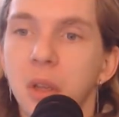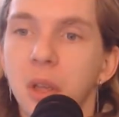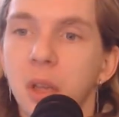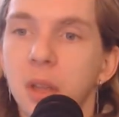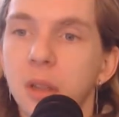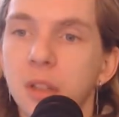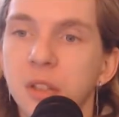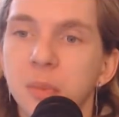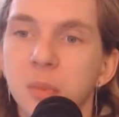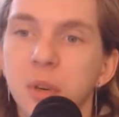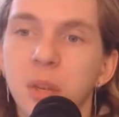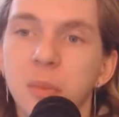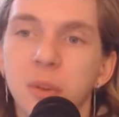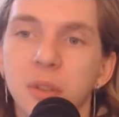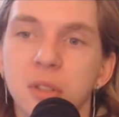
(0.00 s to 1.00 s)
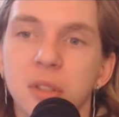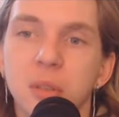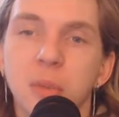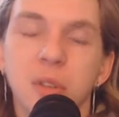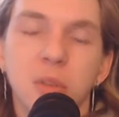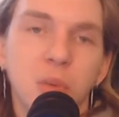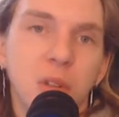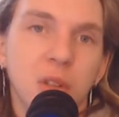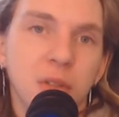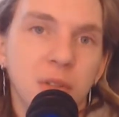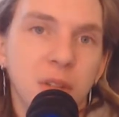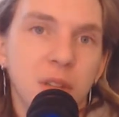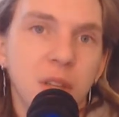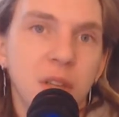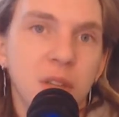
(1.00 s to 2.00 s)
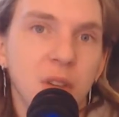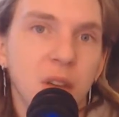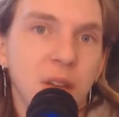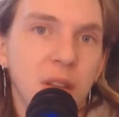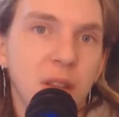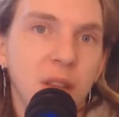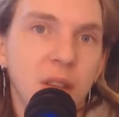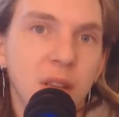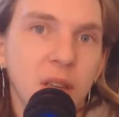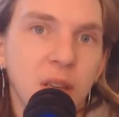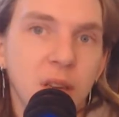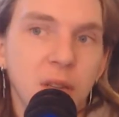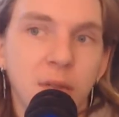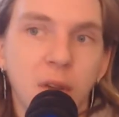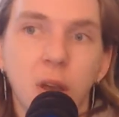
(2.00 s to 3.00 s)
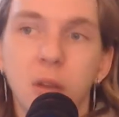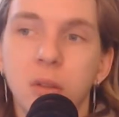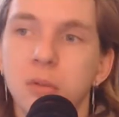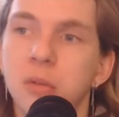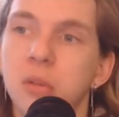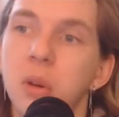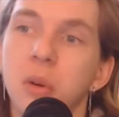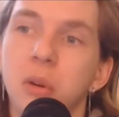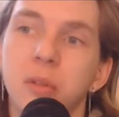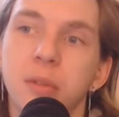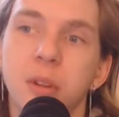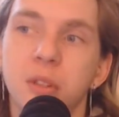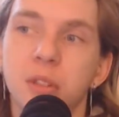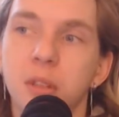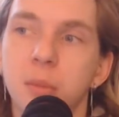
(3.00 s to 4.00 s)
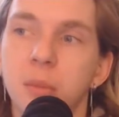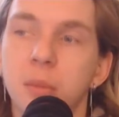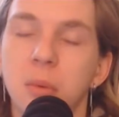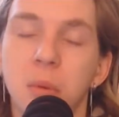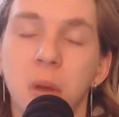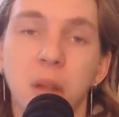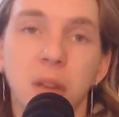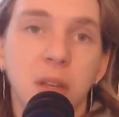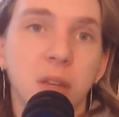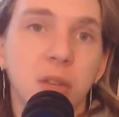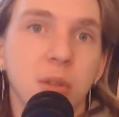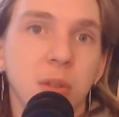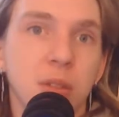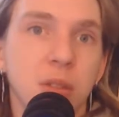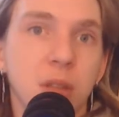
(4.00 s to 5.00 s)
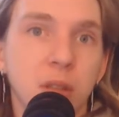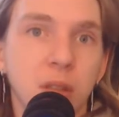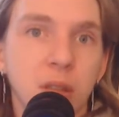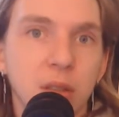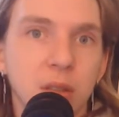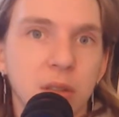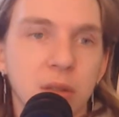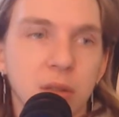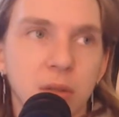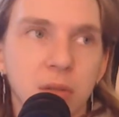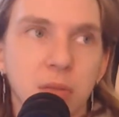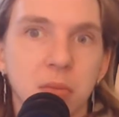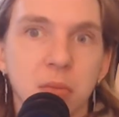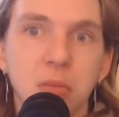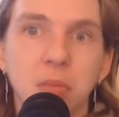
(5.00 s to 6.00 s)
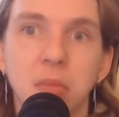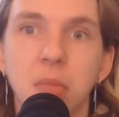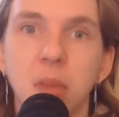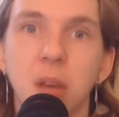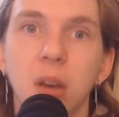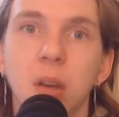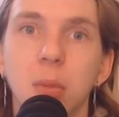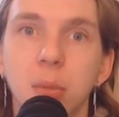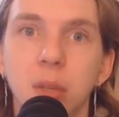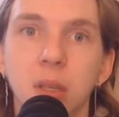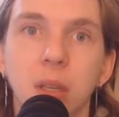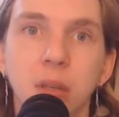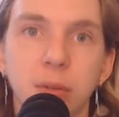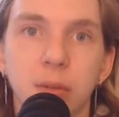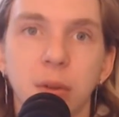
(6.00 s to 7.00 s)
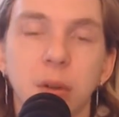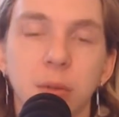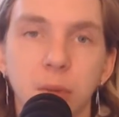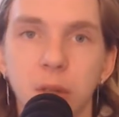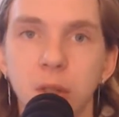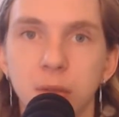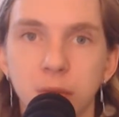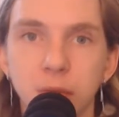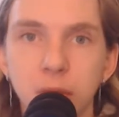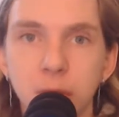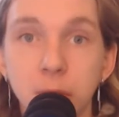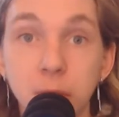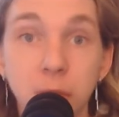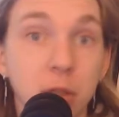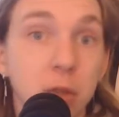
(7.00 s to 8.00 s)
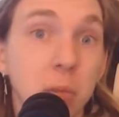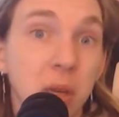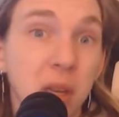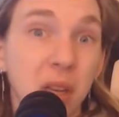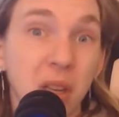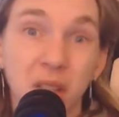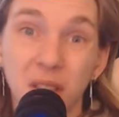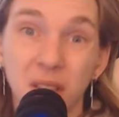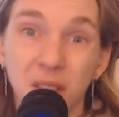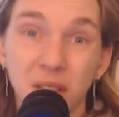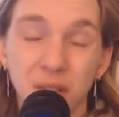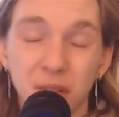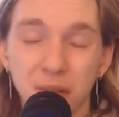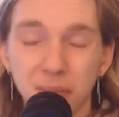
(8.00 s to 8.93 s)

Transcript: And that's pretty much the most relevant things I can think of. I'll go over some other interesting things that I believe are relevant to me, at least.